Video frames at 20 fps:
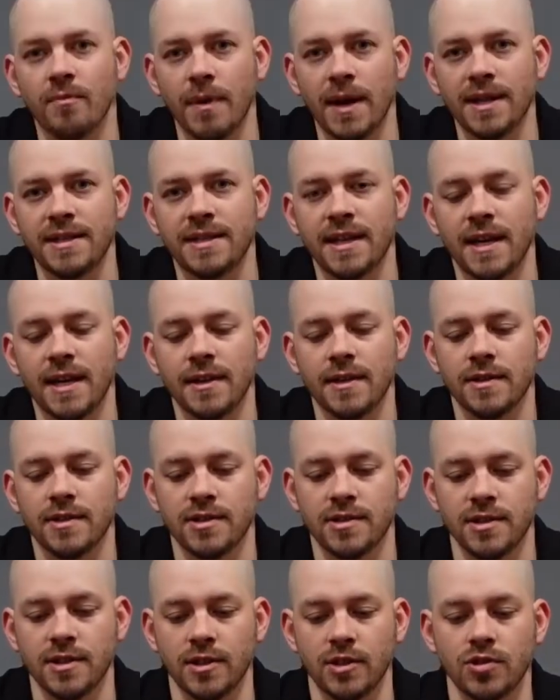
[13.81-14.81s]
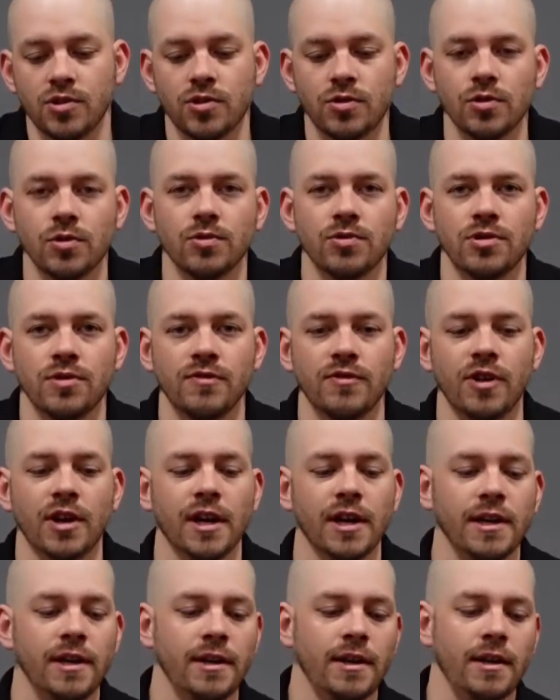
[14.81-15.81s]
Mete. This is an exclusive
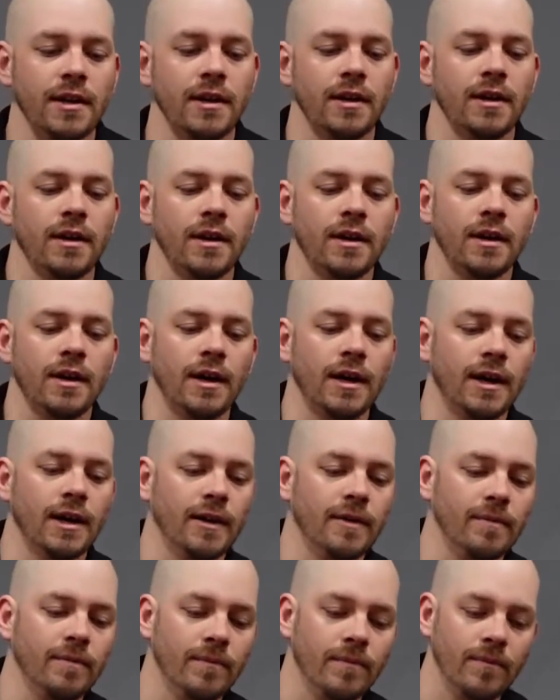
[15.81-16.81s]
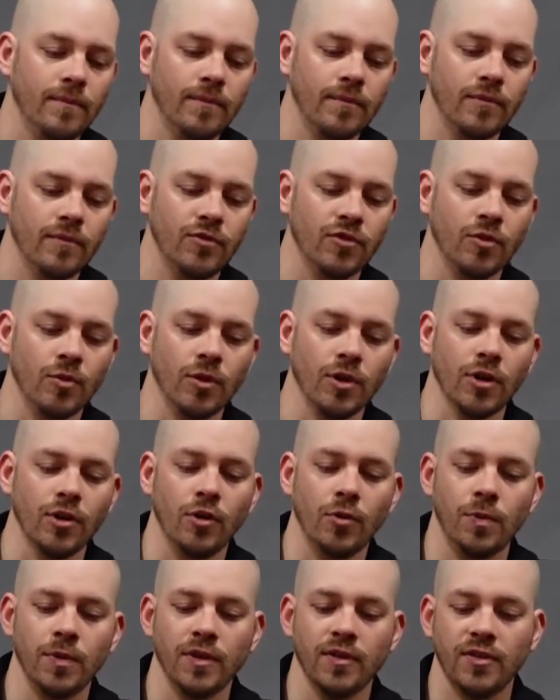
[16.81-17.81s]
gun. So we're going to
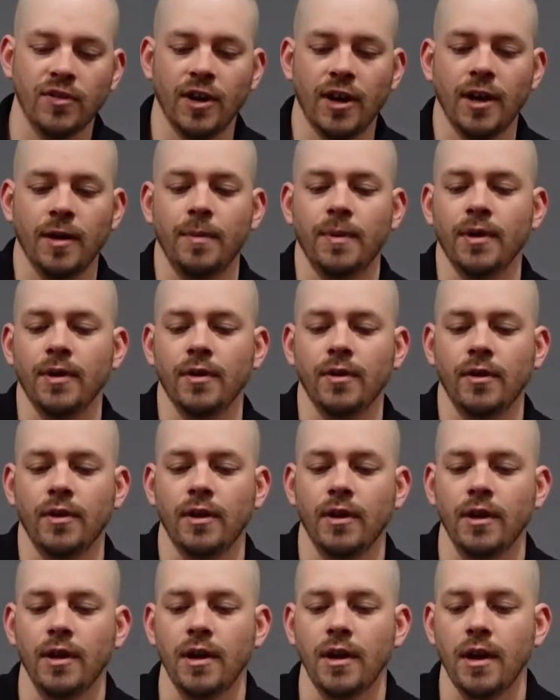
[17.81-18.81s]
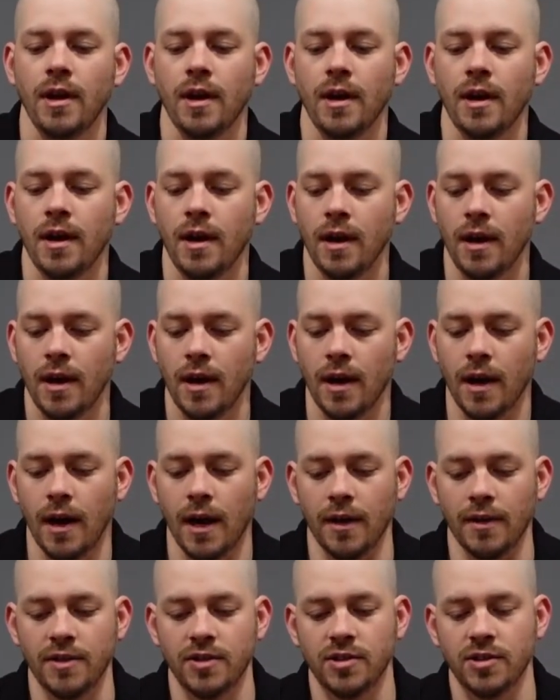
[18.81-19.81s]
open this guy up here.
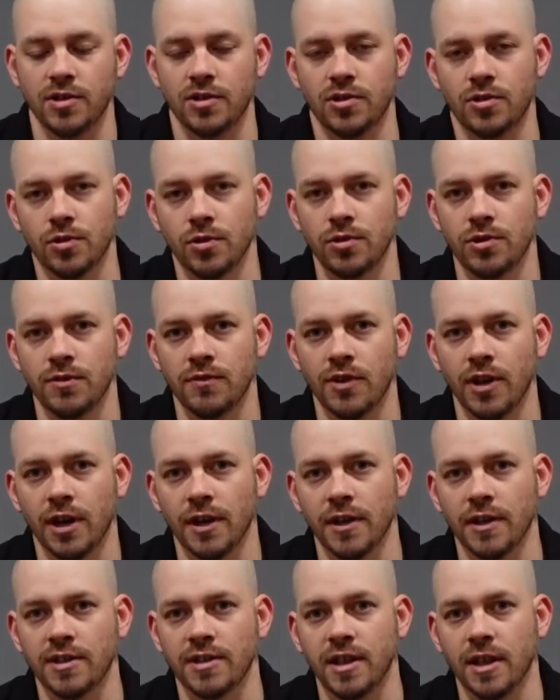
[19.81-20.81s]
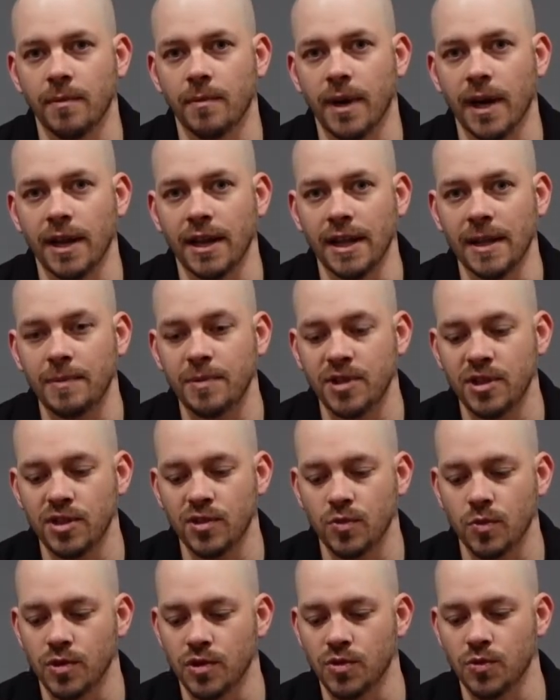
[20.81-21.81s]
This is an exclusive gun that's done by
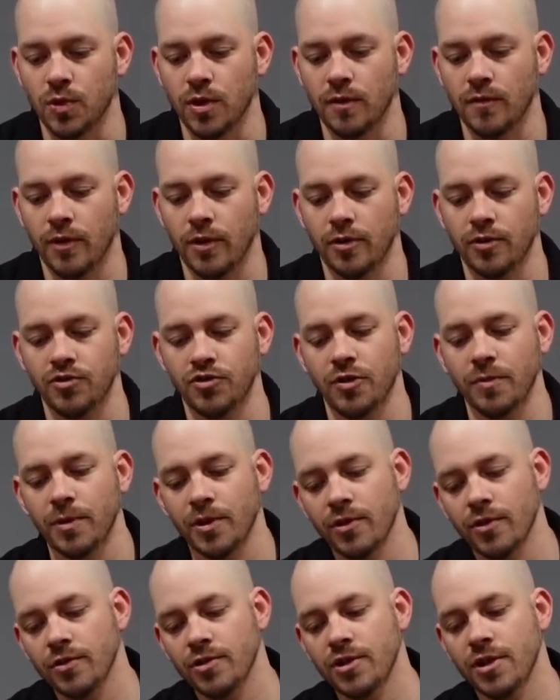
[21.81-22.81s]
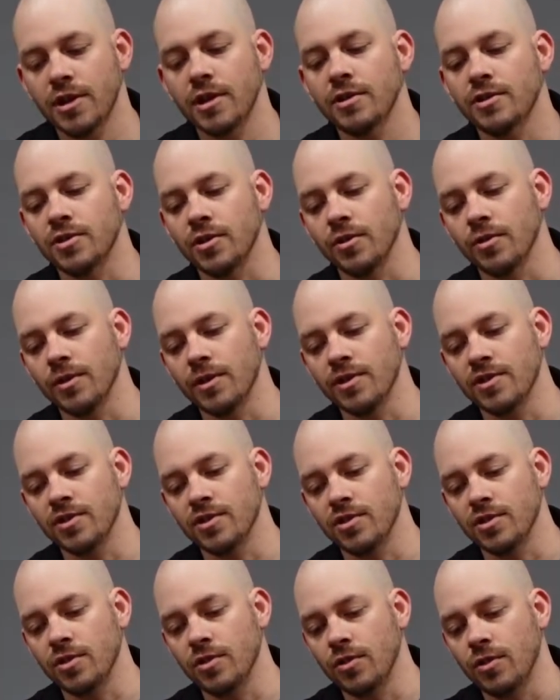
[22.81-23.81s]
Ellipses, which is one of our distributors. So
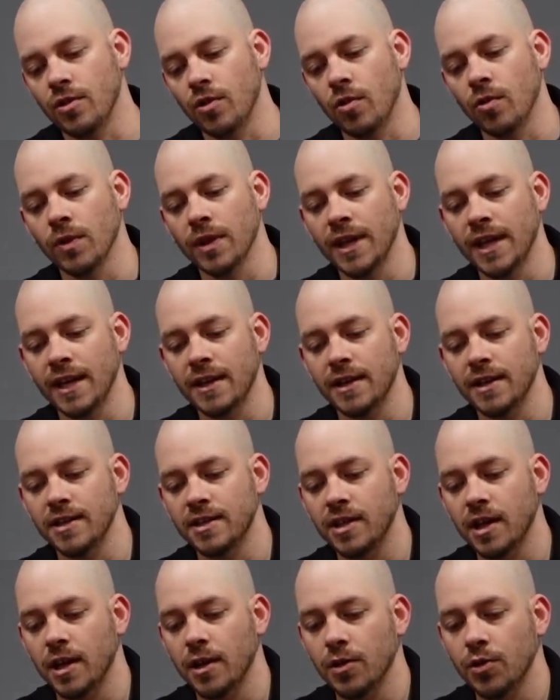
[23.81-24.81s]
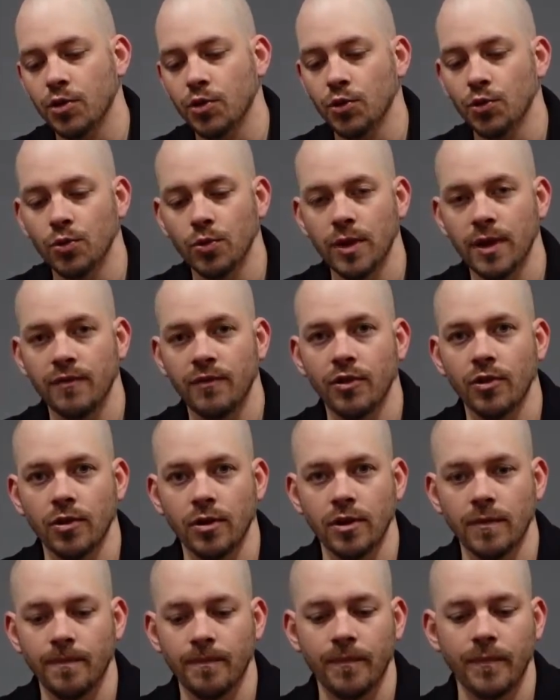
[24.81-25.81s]
you can only get this gun through if
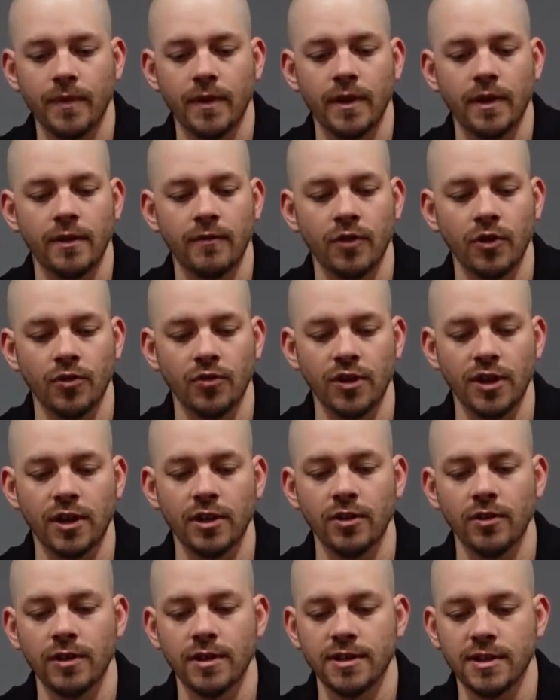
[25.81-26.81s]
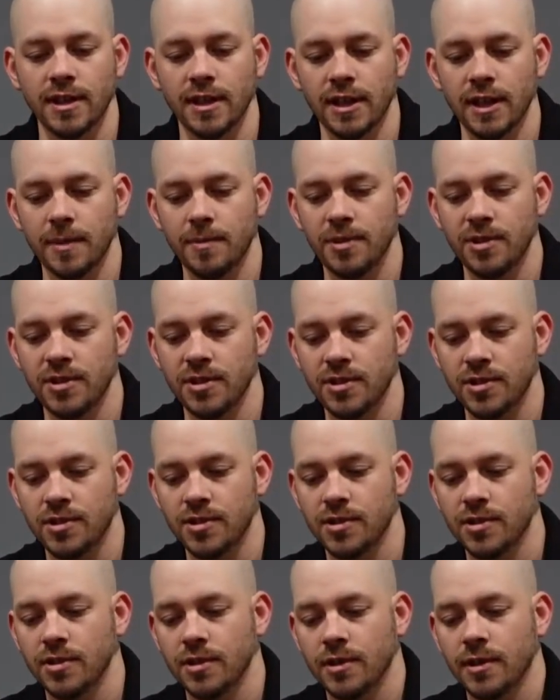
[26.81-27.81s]
your dealer is a
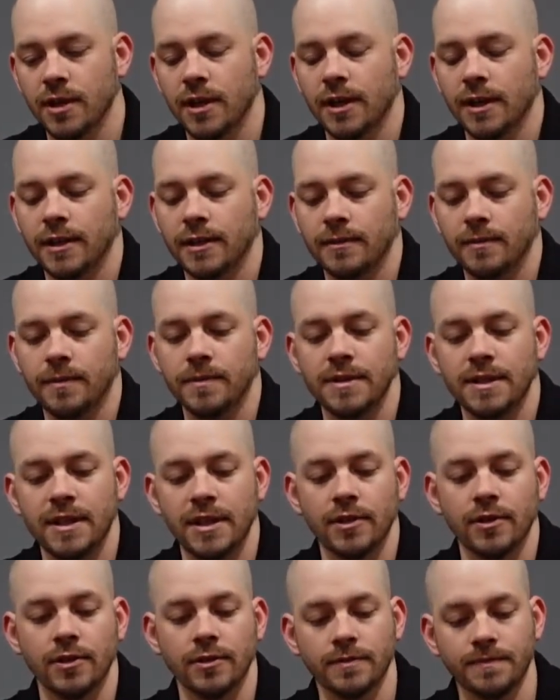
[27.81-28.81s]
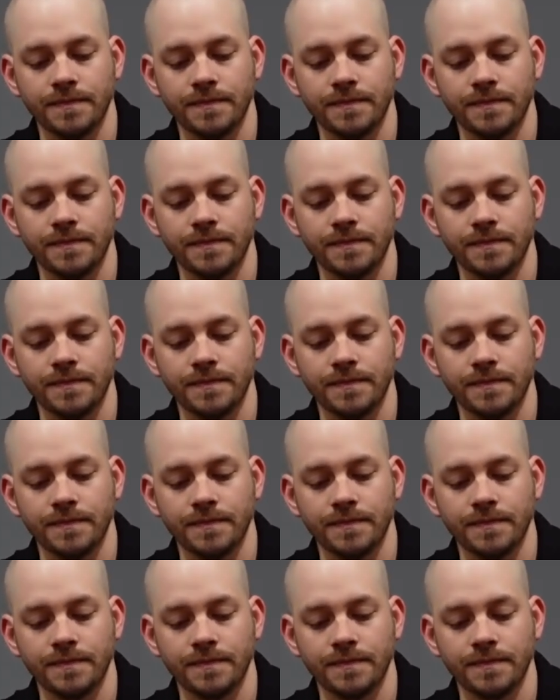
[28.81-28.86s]
Ellipses dealer.